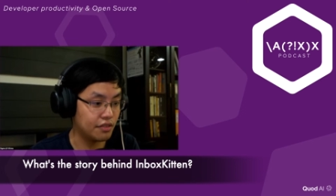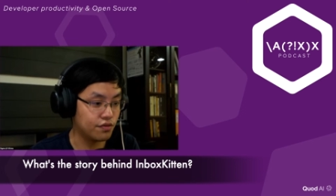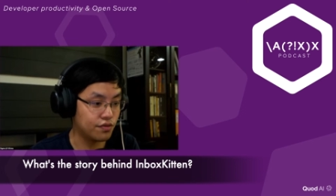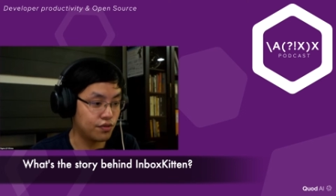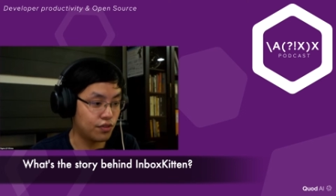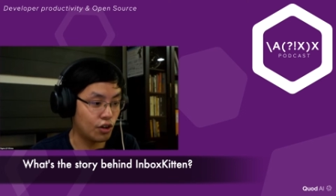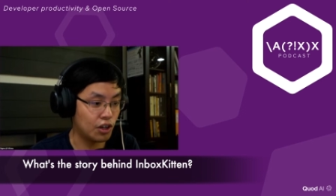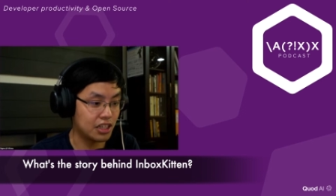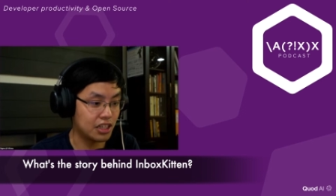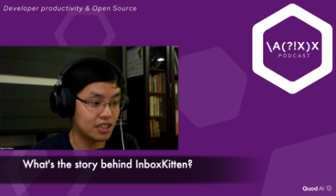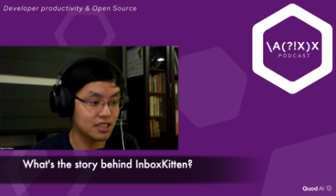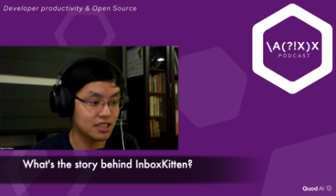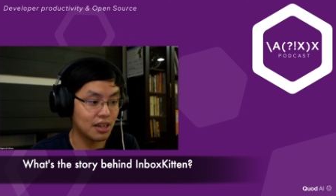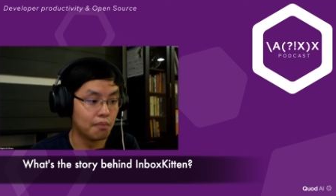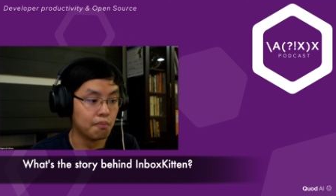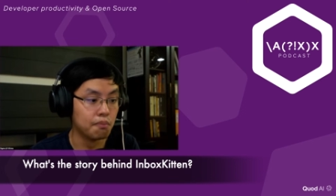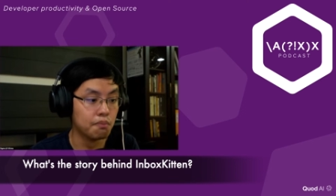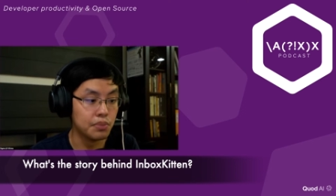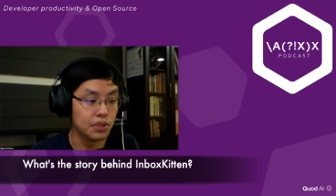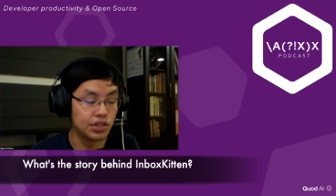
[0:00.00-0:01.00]
for
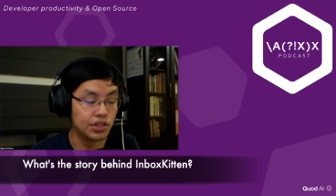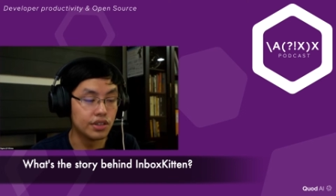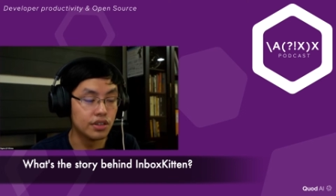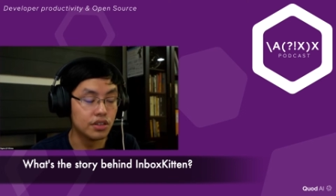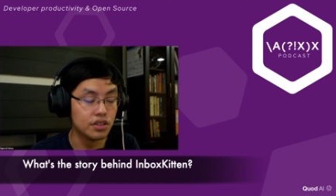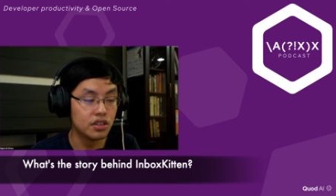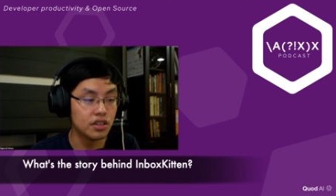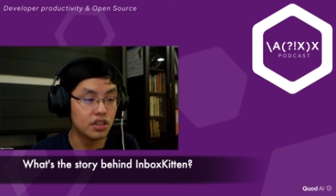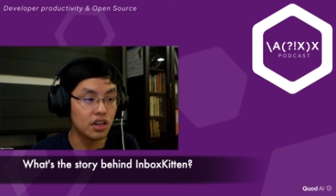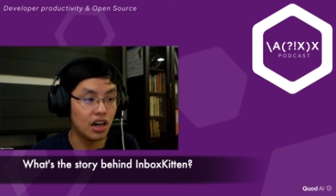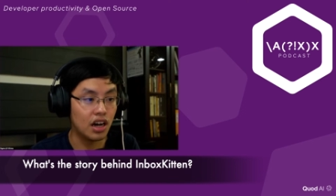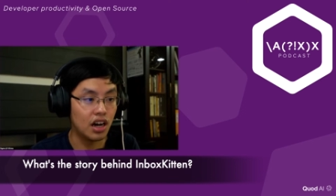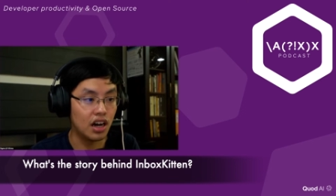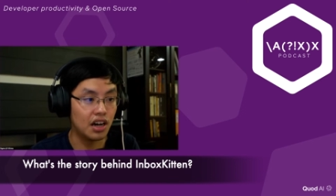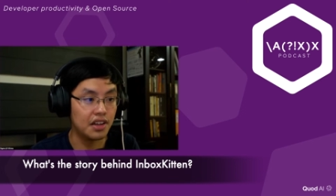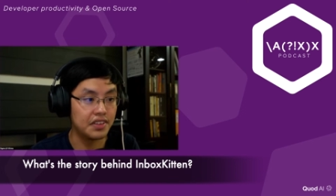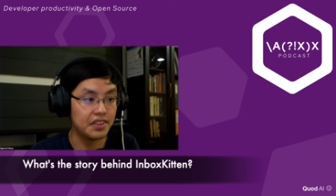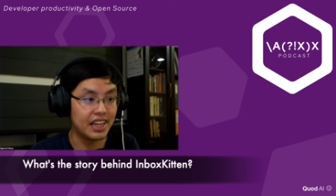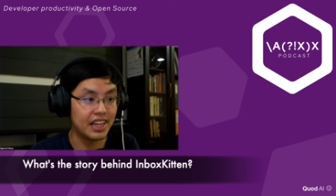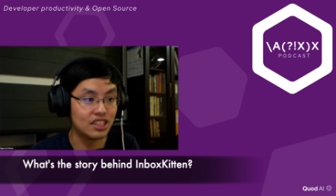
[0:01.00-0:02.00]
example
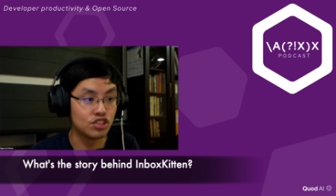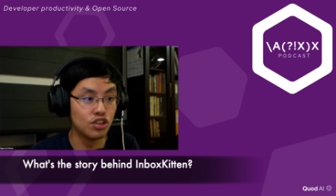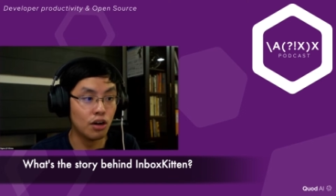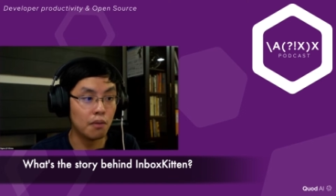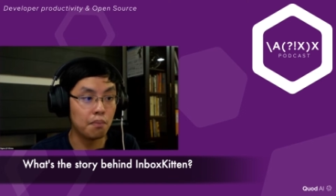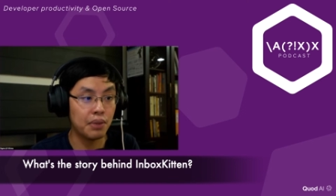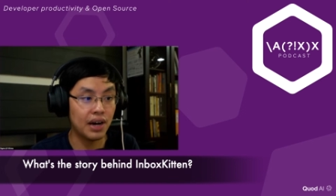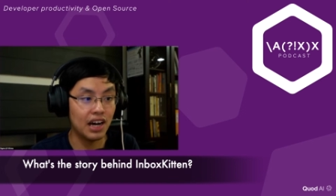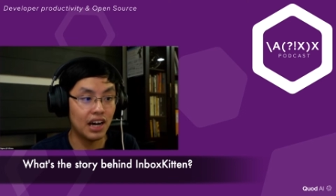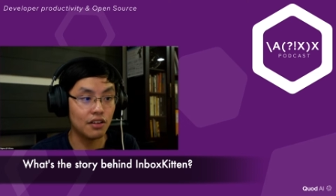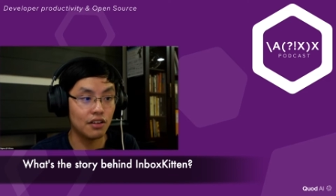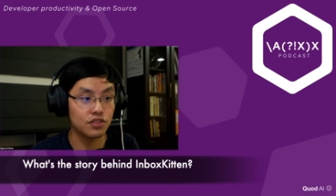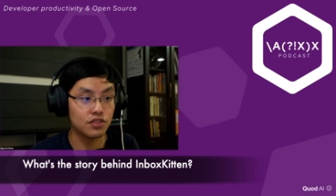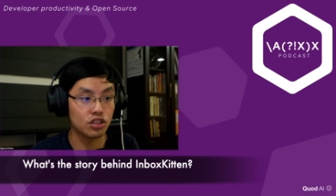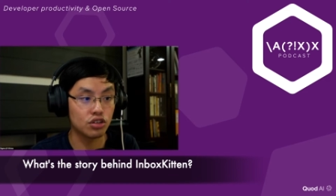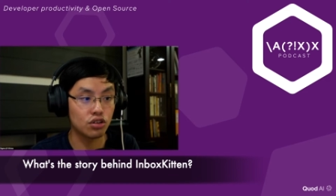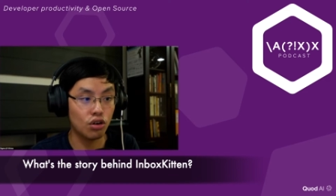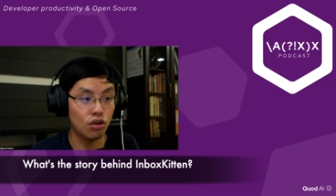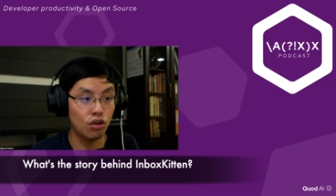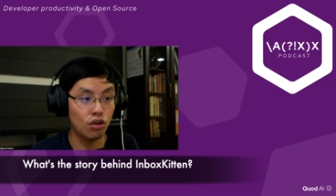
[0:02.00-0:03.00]
that is not part of the
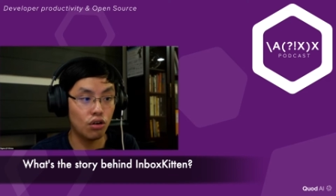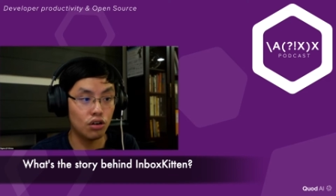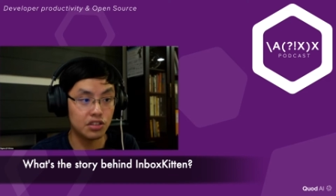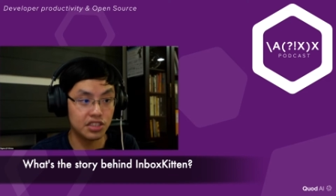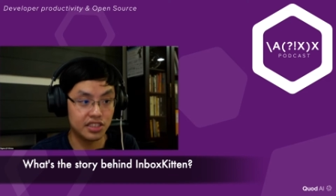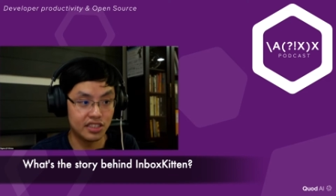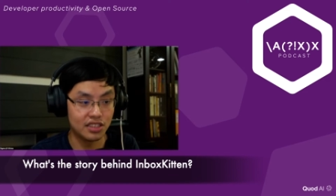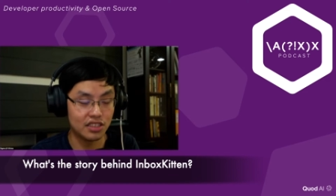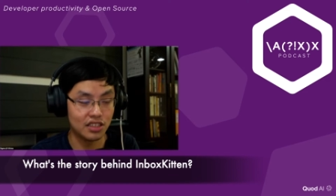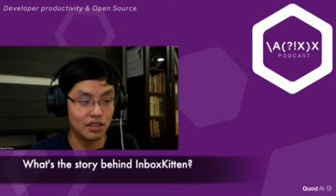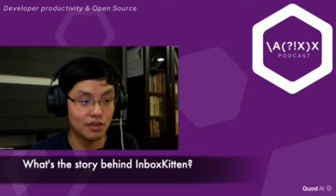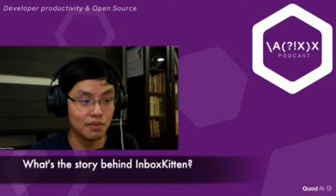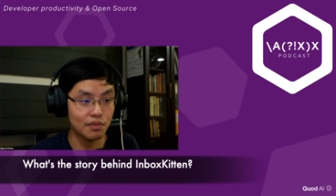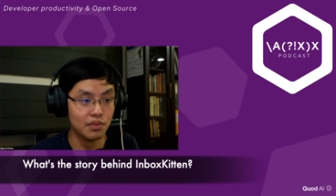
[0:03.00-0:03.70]
core system,